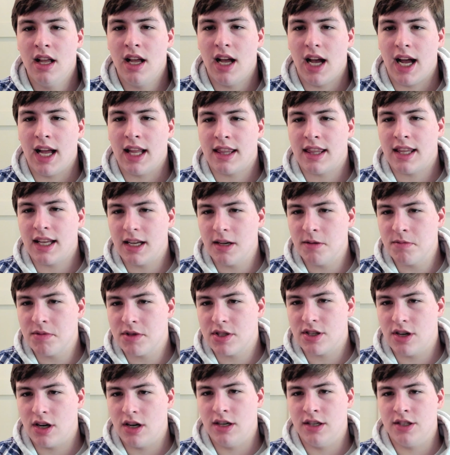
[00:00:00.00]
I think I'm
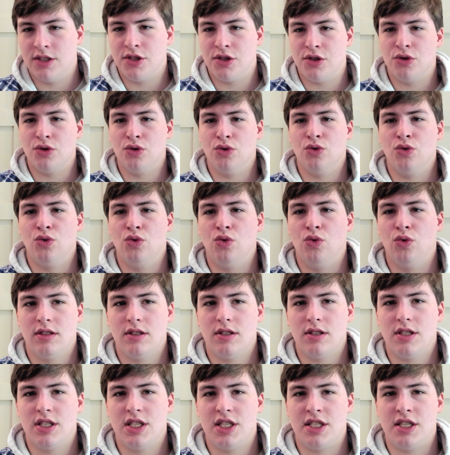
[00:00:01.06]
starting to
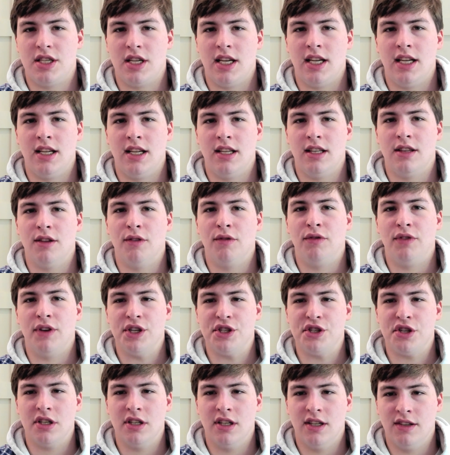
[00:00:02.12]
see the
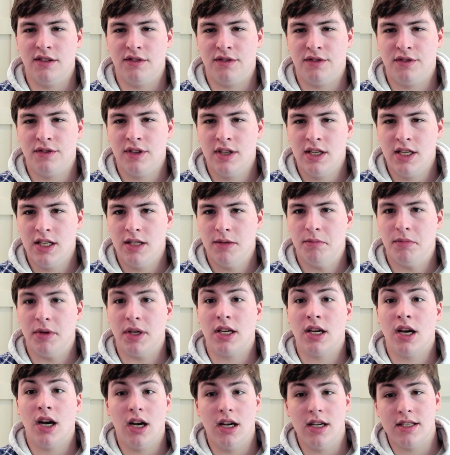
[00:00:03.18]
vision of,
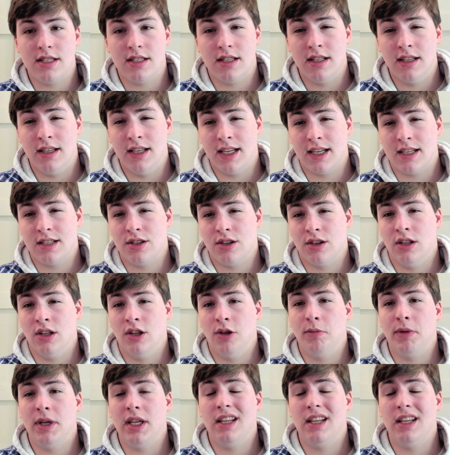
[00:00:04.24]
because the Knicks are a little bit